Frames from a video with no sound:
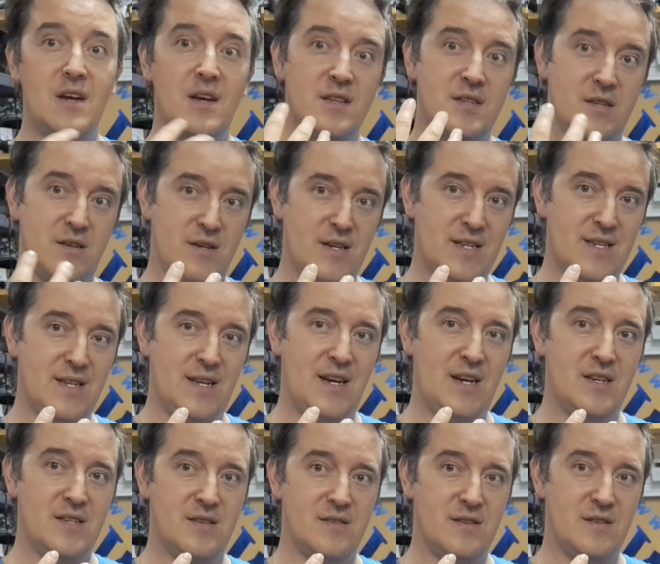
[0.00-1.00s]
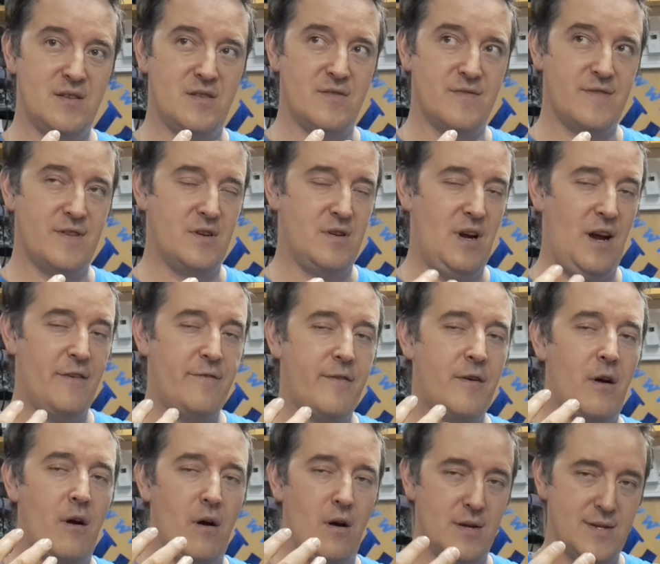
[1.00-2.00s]
so it's nice and softer of
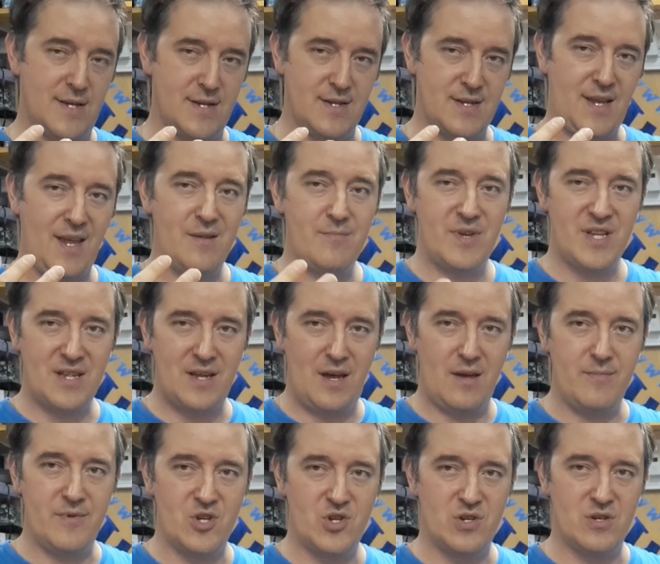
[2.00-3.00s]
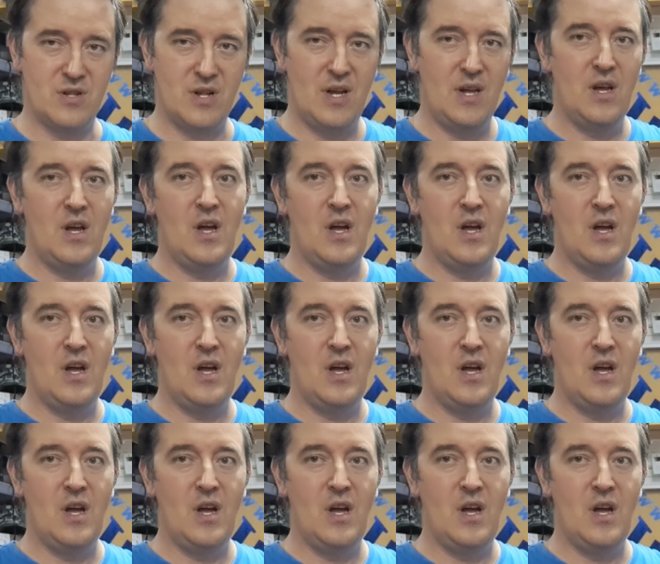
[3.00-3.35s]
course it can be damaged